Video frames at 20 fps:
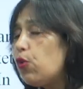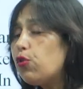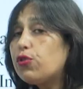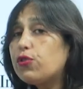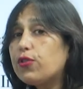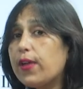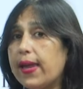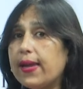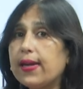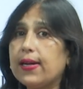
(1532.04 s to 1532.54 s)
you
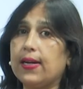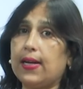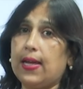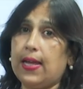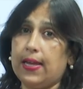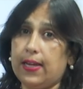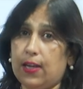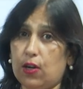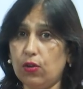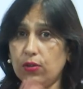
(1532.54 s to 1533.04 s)
think
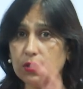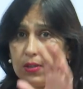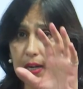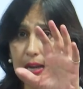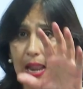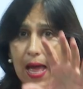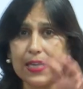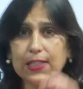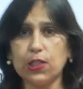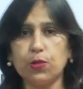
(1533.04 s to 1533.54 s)
you know the
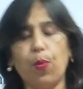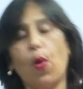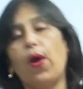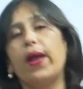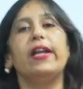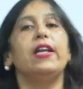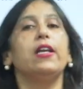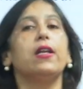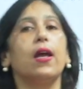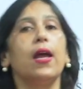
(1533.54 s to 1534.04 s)
last
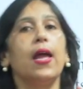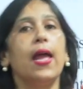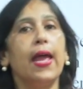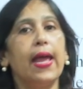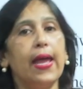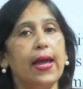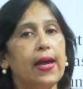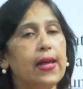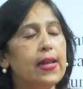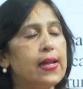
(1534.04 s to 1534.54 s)
point
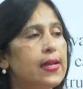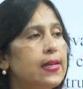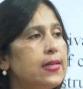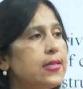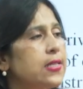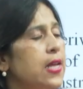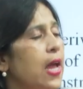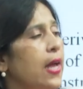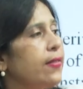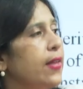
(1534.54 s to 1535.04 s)
here
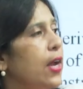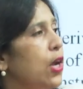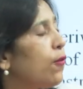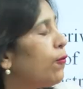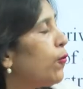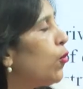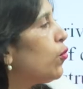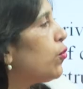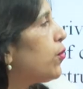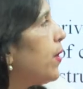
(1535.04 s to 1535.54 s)
is that
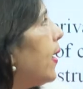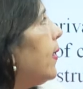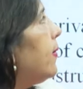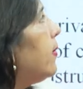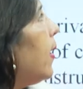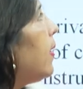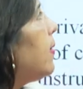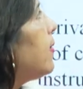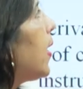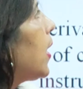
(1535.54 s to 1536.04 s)
if you think
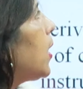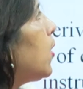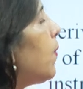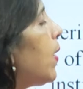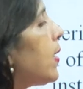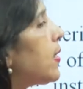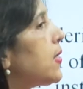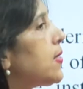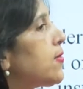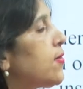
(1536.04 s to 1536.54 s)
that
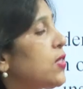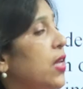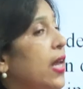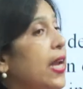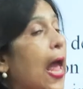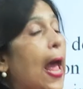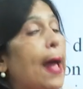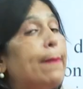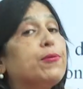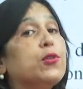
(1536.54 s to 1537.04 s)
derivatives is
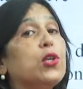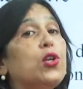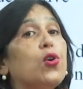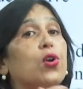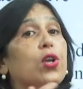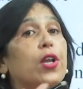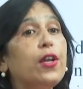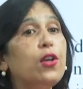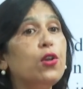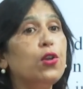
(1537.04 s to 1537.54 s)
an
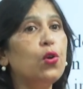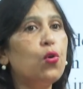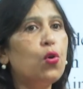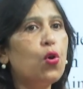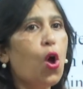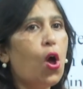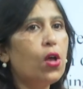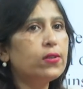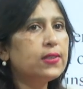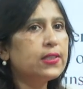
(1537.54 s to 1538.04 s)
absolutely new
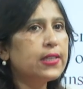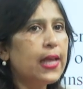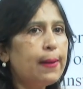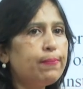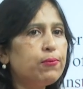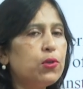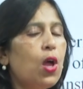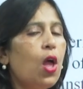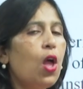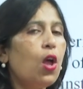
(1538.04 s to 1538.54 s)

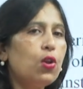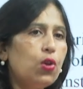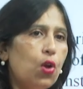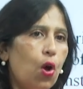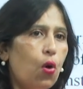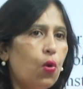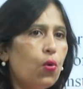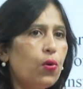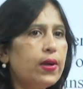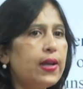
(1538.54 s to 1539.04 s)
concept,
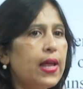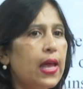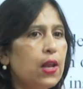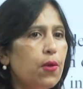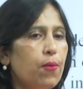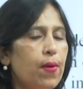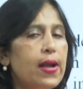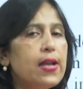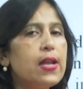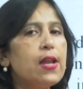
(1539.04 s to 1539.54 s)
no,
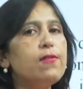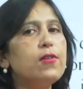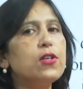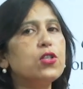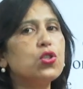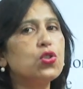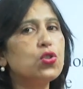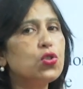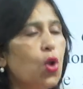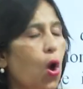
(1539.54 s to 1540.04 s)
derivative
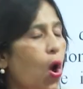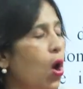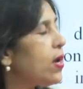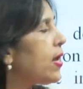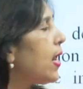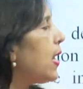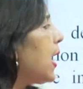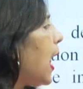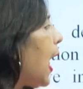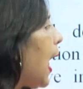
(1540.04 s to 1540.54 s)
is
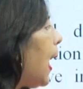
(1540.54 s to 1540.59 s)
not an